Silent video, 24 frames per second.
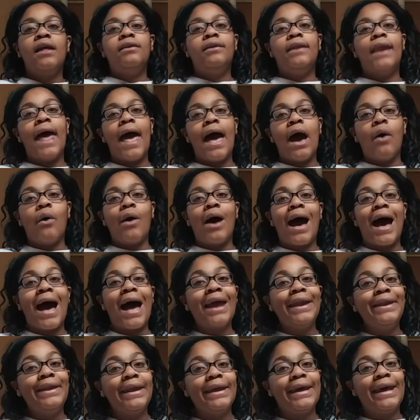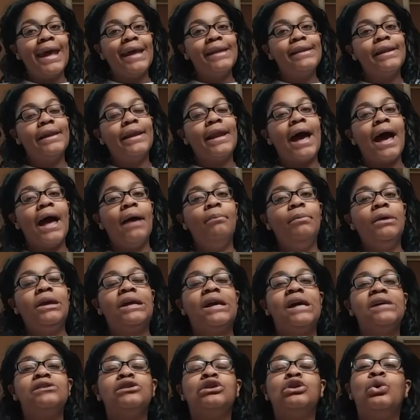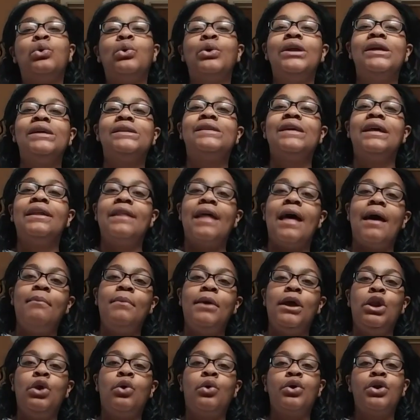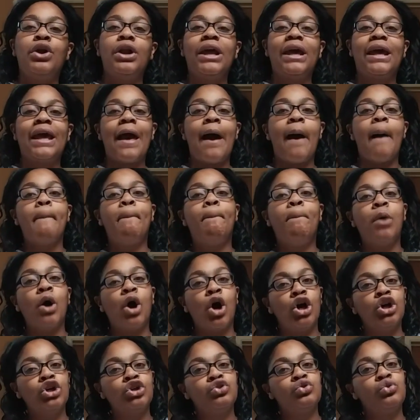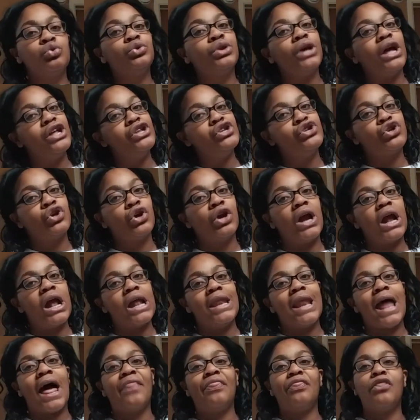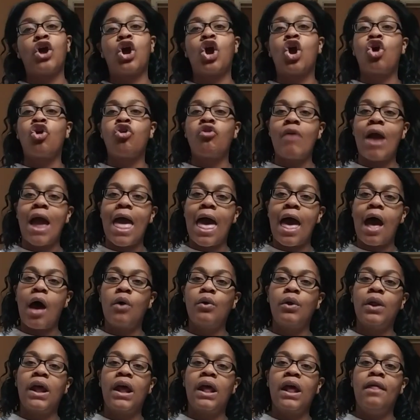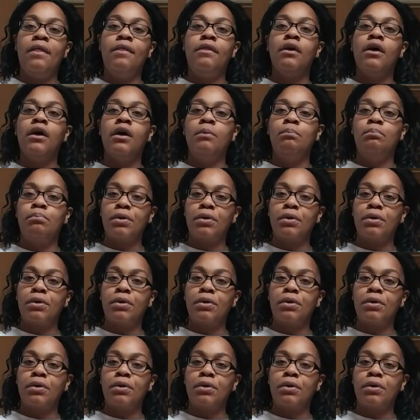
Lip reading: Now, I did get denied because according to them, in order to get a partial denture and not the crown and the